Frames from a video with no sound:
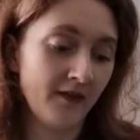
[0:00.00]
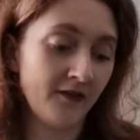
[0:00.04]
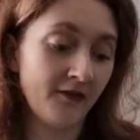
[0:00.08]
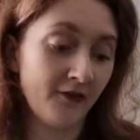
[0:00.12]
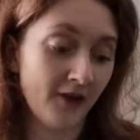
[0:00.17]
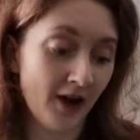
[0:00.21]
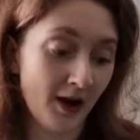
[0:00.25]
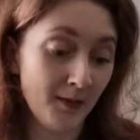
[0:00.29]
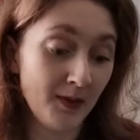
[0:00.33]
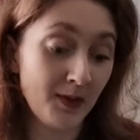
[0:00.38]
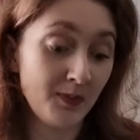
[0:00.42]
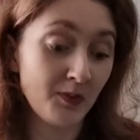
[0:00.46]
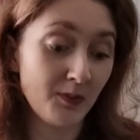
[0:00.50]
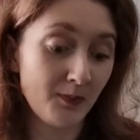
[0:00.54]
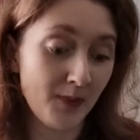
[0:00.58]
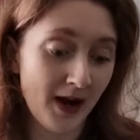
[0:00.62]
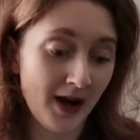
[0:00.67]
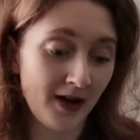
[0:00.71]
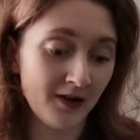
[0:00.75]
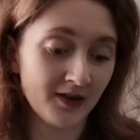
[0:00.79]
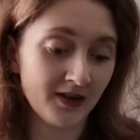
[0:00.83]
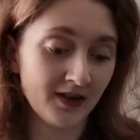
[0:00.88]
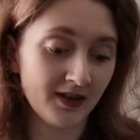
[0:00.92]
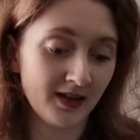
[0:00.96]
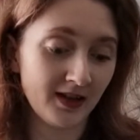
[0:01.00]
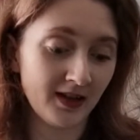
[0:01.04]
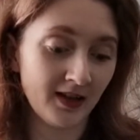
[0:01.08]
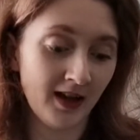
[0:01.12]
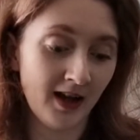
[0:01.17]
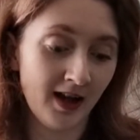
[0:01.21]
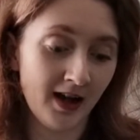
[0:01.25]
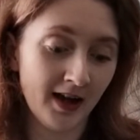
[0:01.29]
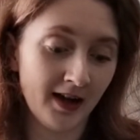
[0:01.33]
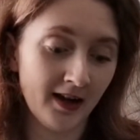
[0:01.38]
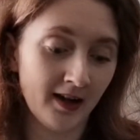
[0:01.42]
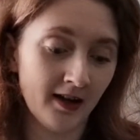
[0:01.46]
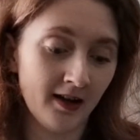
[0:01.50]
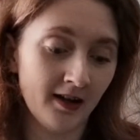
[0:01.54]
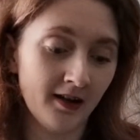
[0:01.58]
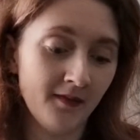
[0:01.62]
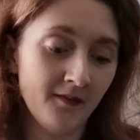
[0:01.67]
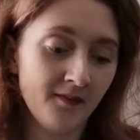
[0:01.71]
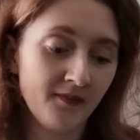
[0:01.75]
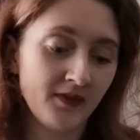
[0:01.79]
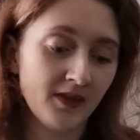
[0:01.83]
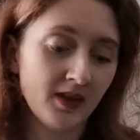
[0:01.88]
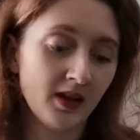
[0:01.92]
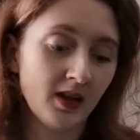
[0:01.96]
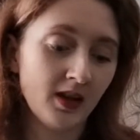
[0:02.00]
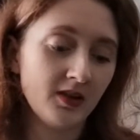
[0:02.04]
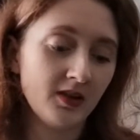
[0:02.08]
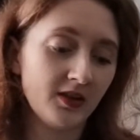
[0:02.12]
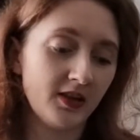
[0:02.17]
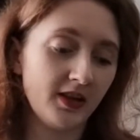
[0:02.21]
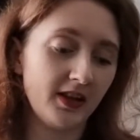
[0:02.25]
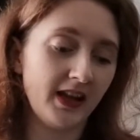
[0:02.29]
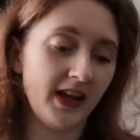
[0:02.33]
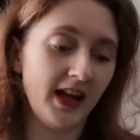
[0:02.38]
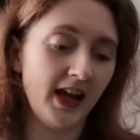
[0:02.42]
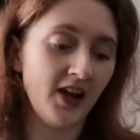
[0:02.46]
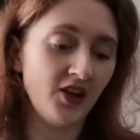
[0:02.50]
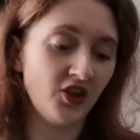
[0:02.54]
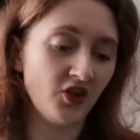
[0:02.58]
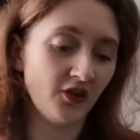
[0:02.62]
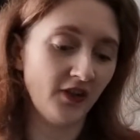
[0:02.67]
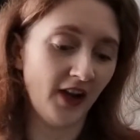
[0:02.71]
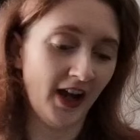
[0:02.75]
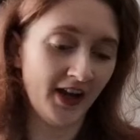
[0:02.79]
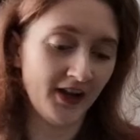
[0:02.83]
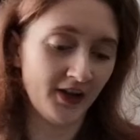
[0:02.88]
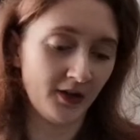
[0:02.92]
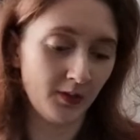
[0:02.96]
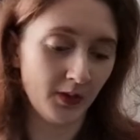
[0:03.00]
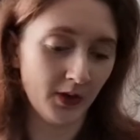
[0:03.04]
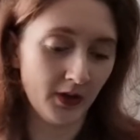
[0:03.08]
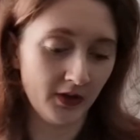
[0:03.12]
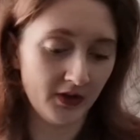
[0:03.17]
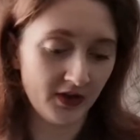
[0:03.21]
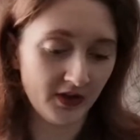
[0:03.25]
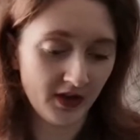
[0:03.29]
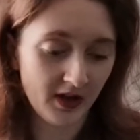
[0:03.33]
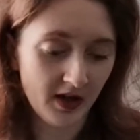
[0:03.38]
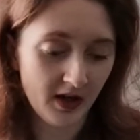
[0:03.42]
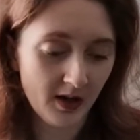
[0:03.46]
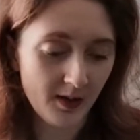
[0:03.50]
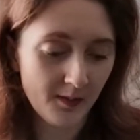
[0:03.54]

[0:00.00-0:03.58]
firmly propels Elia to the edge of adulthood.